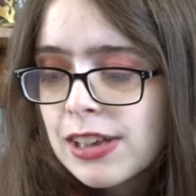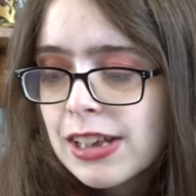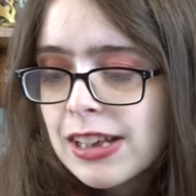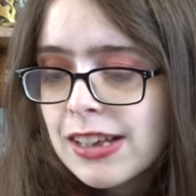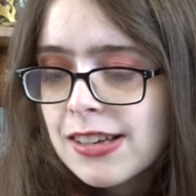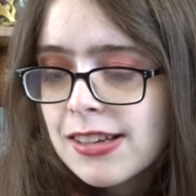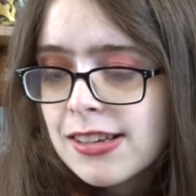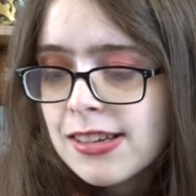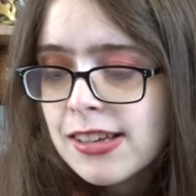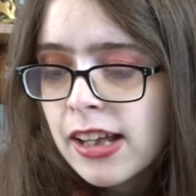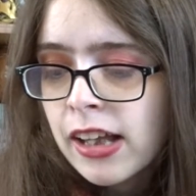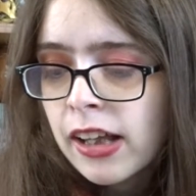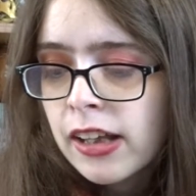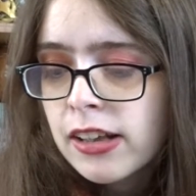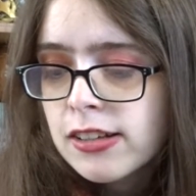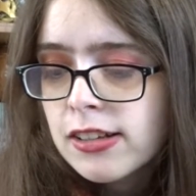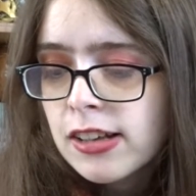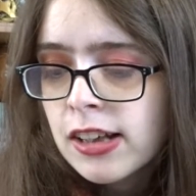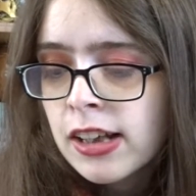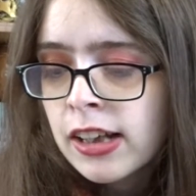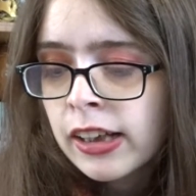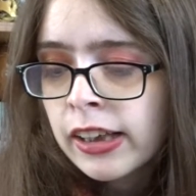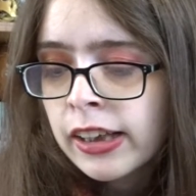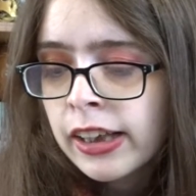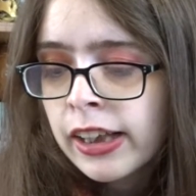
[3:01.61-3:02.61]
set
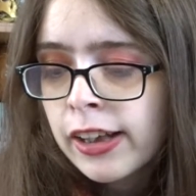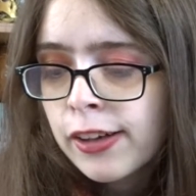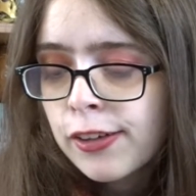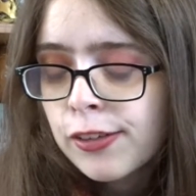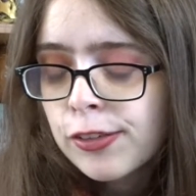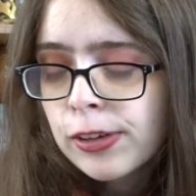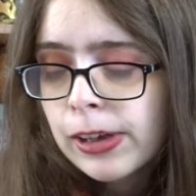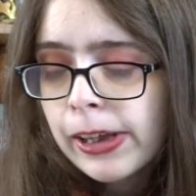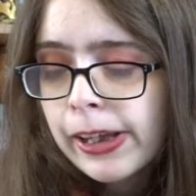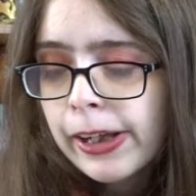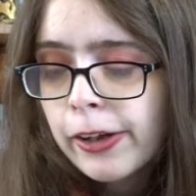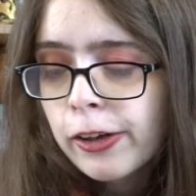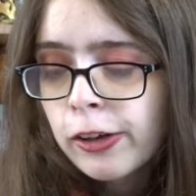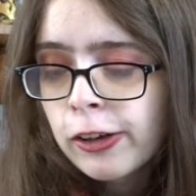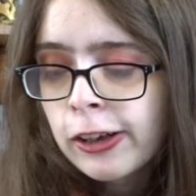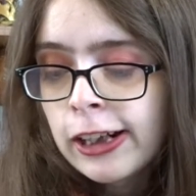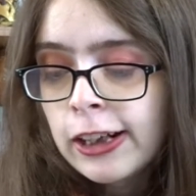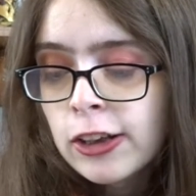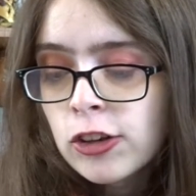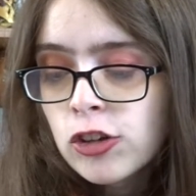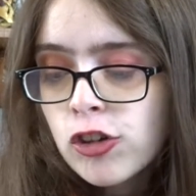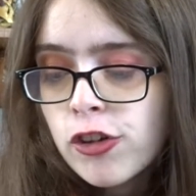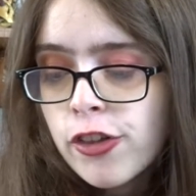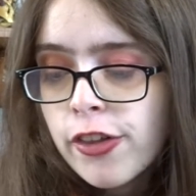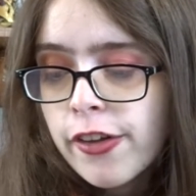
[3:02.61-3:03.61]
and carefully
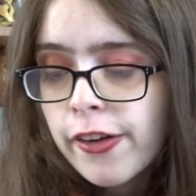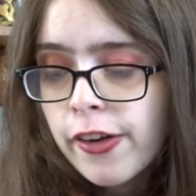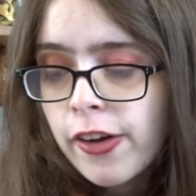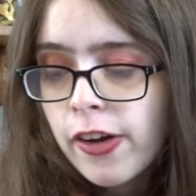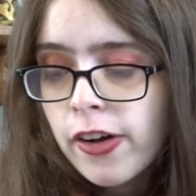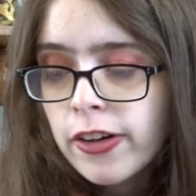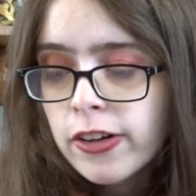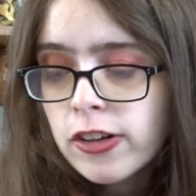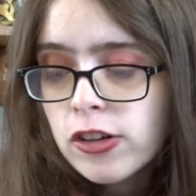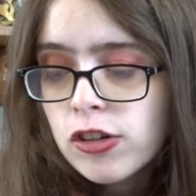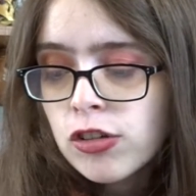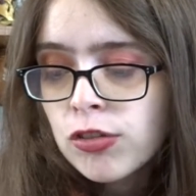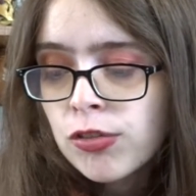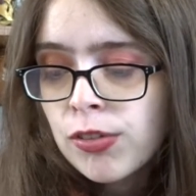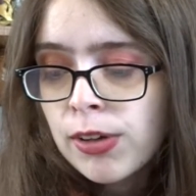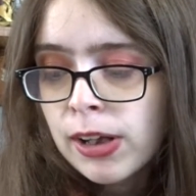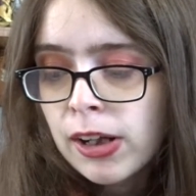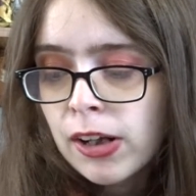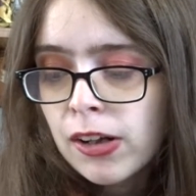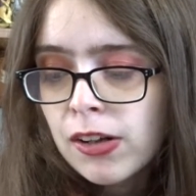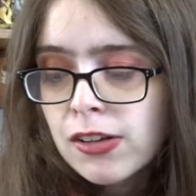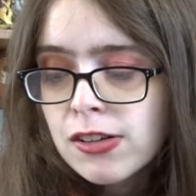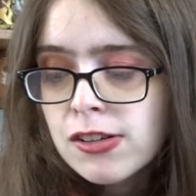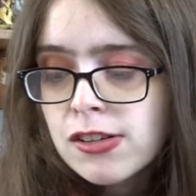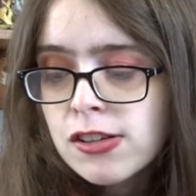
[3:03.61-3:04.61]
arranged the large
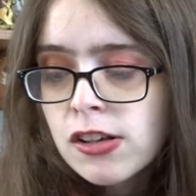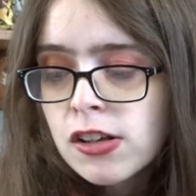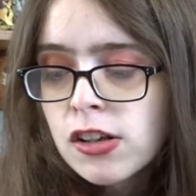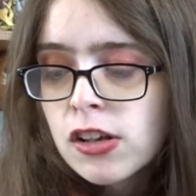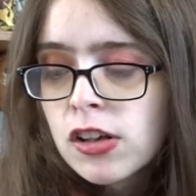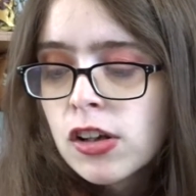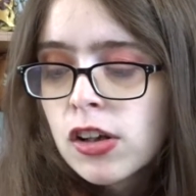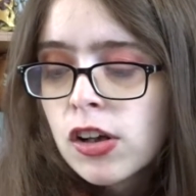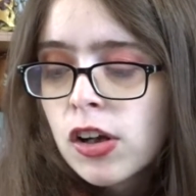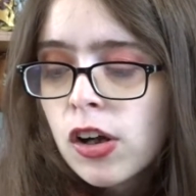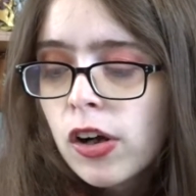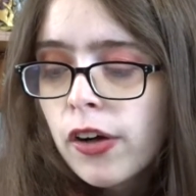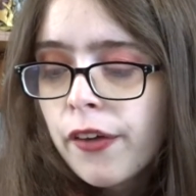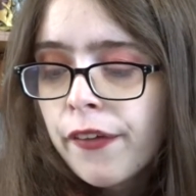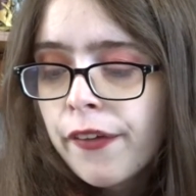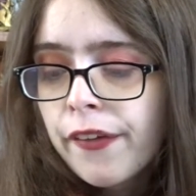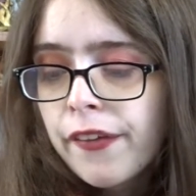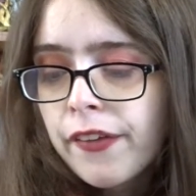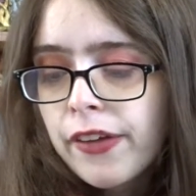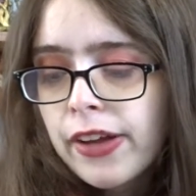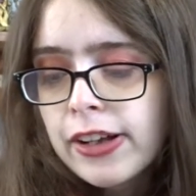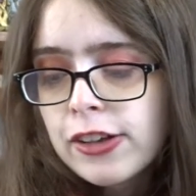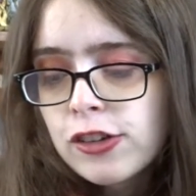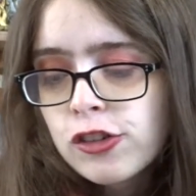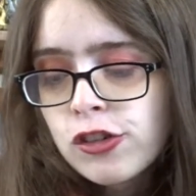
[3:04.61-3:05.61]
figures on the
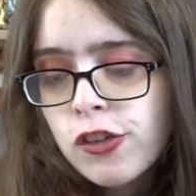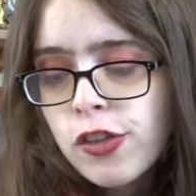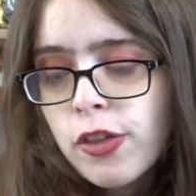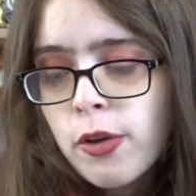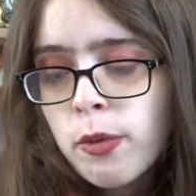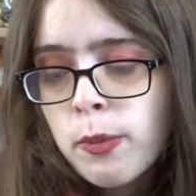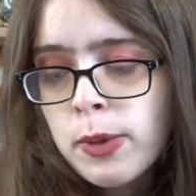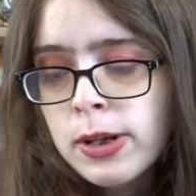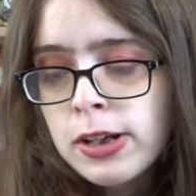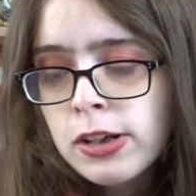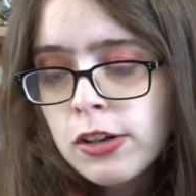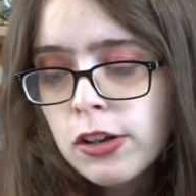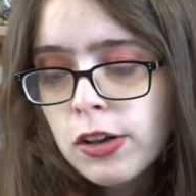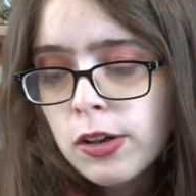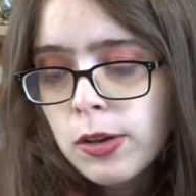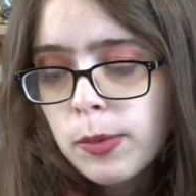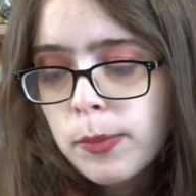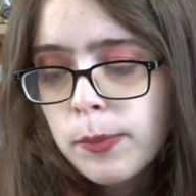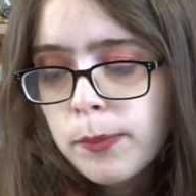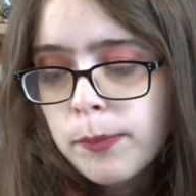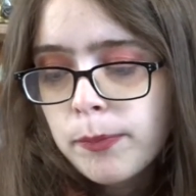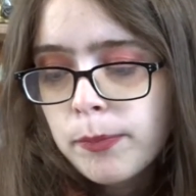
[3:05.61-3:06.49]
ledge of the window.